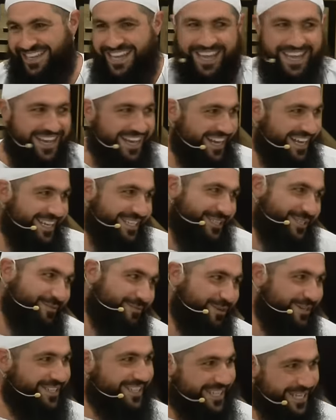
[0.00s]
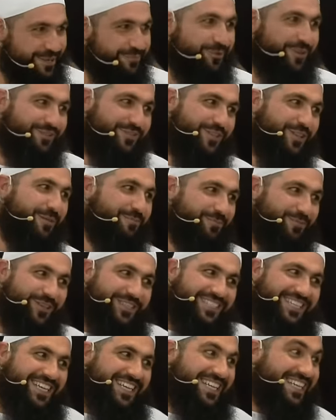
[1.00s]
Khalas, you walked in, we've stopped
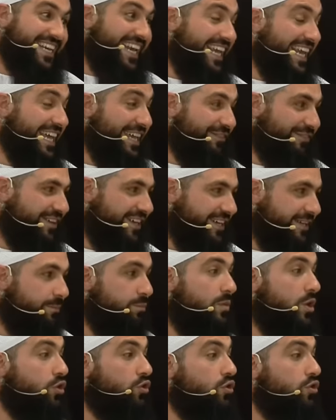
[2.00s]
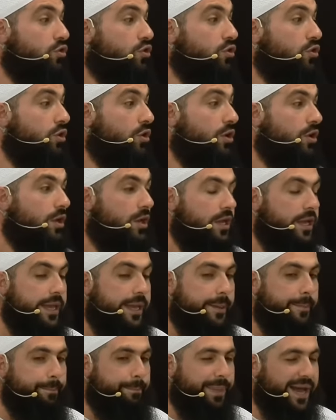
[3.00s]
wrestling, leave it.
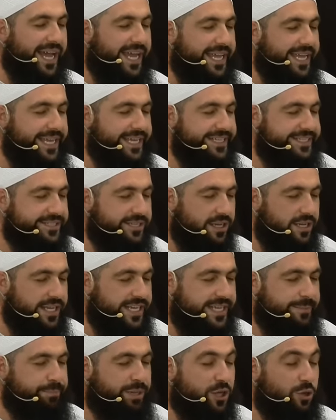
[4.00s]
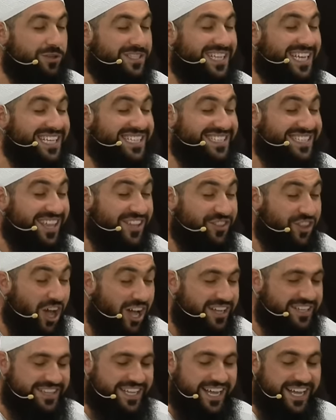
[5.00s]
But he, because he's the
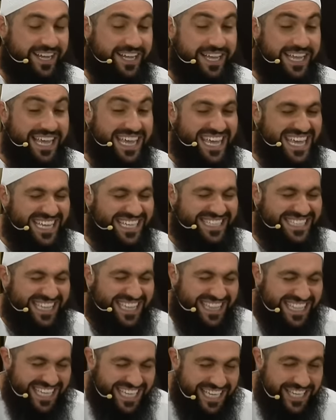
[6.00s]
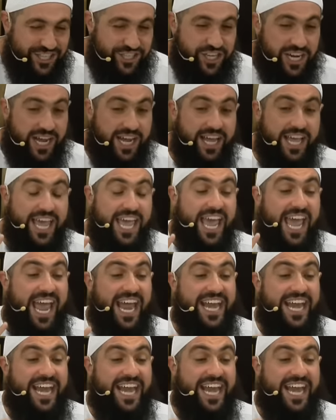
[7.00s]
doctor, he's the teacher, and